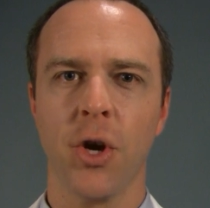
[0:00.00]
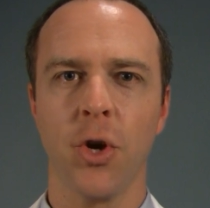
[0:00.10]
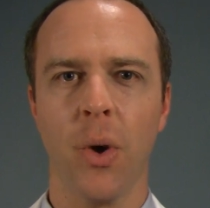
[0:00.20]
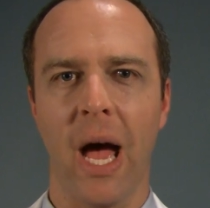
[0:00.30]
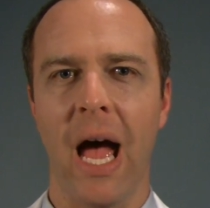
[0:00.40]

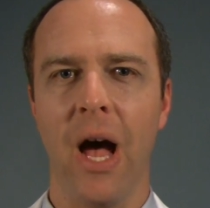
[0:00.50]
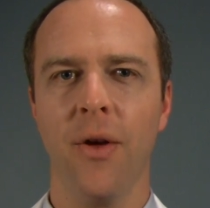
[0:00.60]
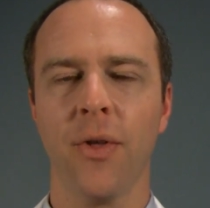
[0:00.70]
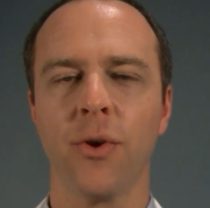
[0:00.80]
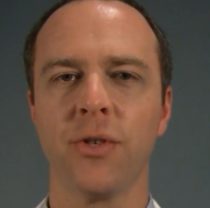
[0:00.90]
you
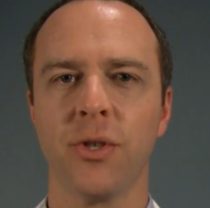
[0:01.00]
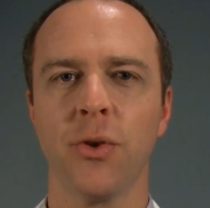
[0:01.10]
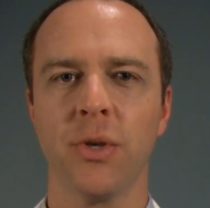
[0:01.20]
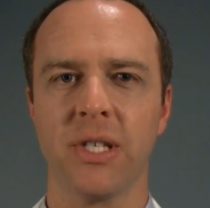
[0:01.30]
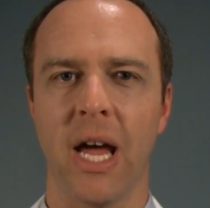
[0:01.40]
how those
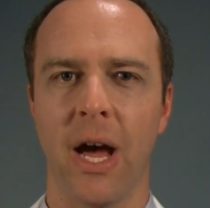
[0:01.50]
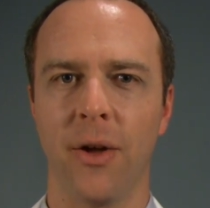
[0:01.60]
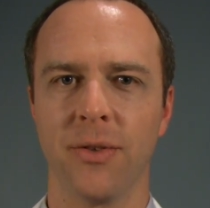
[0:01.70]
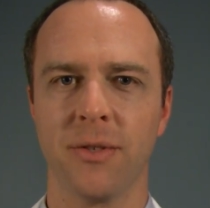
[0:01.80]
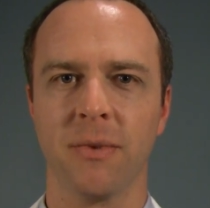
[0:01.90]
two
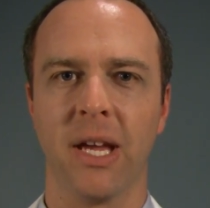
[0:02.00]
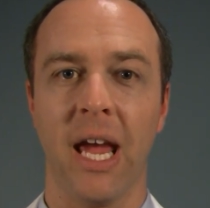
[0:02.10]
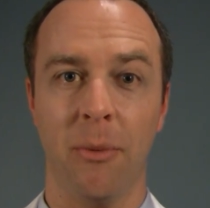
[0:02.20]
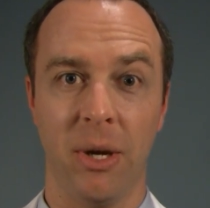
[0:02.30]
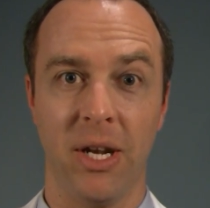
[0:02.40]
sounds
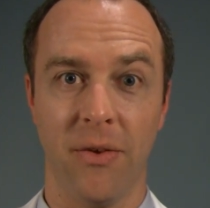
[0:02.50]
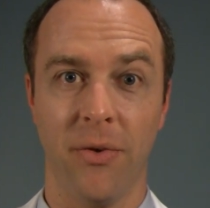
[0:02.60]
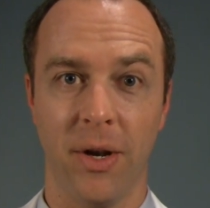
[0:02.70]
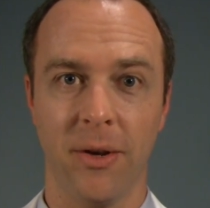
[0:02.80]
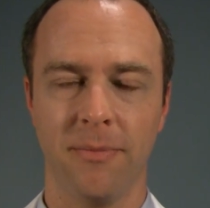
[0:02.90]
can be
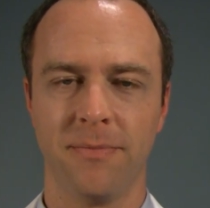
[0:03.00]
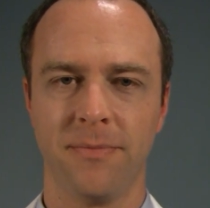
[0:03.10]
different.